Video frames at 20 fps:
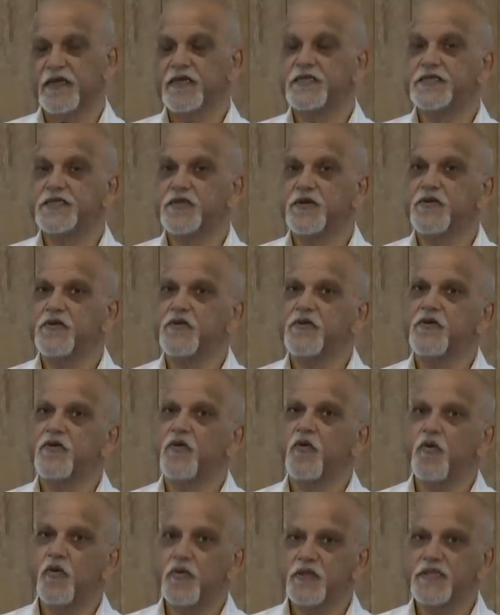So
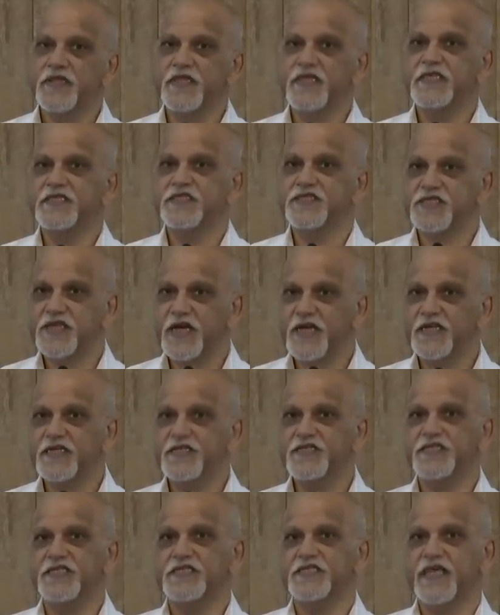all these
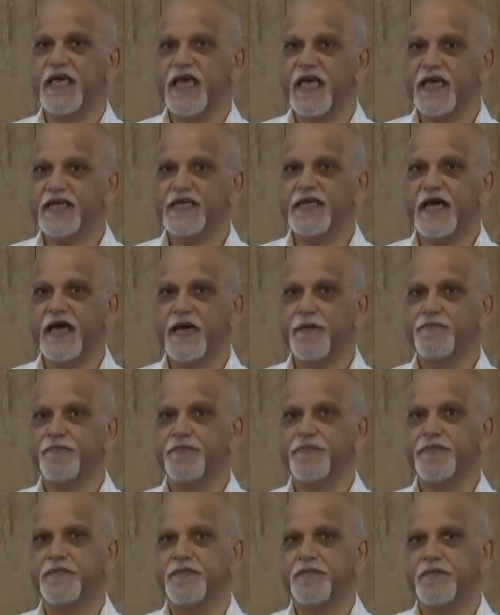challenges add up
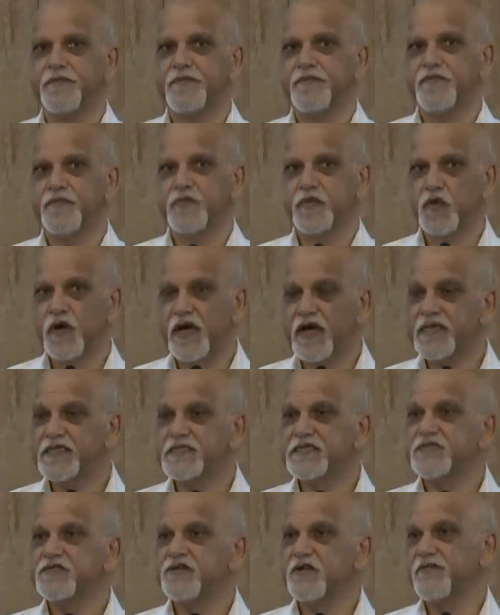to
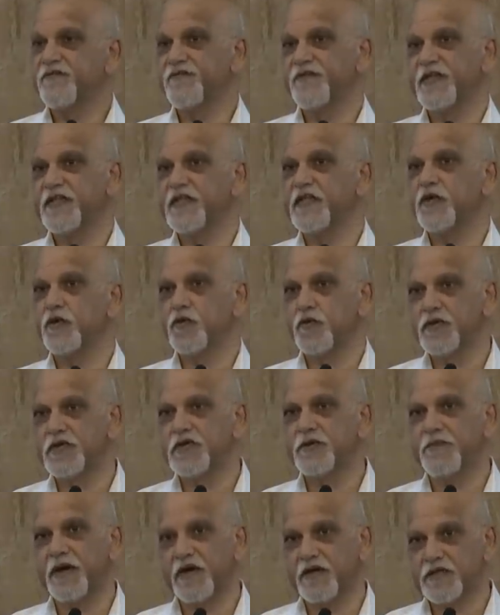us not feeling good
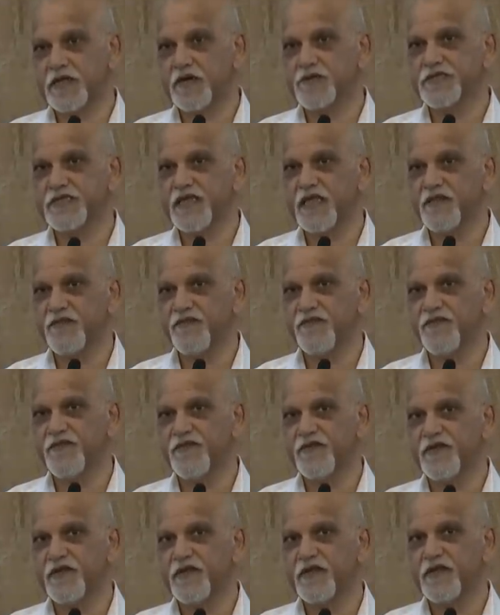about ourselves.
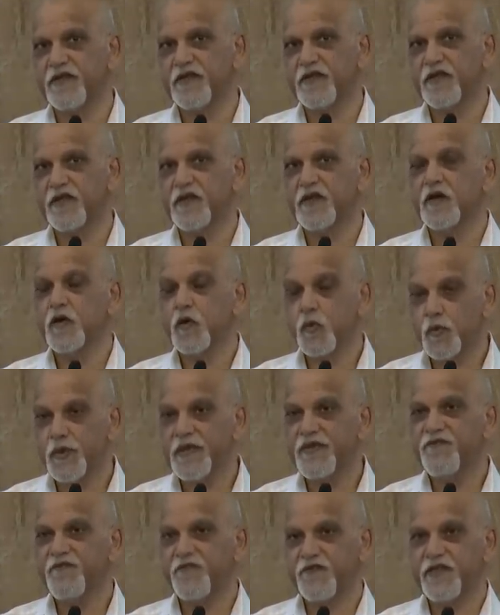
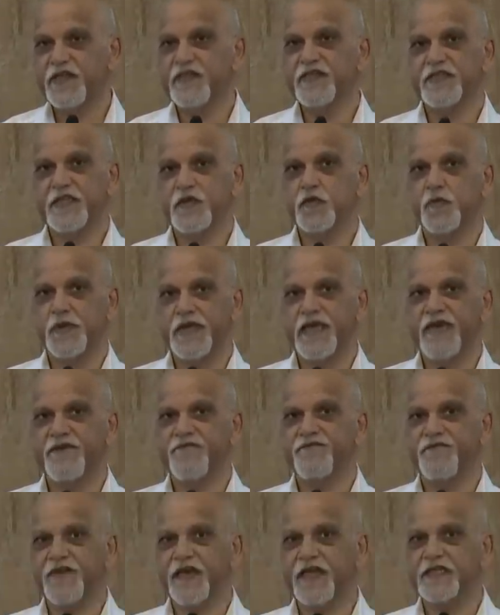We feel that we have
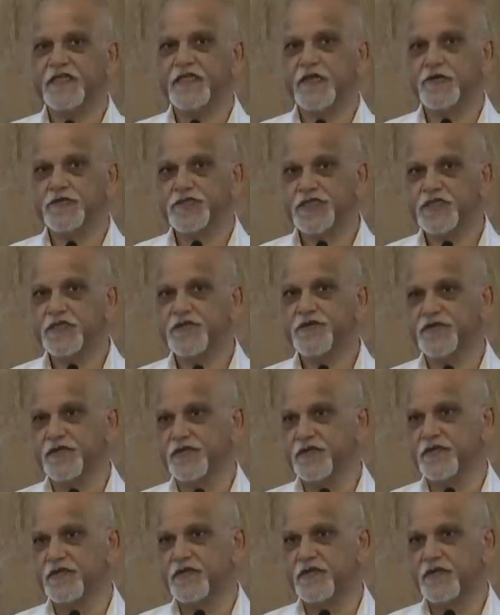failed our
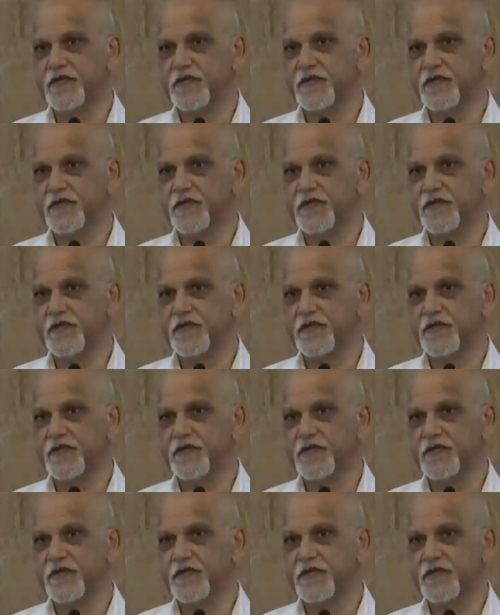children.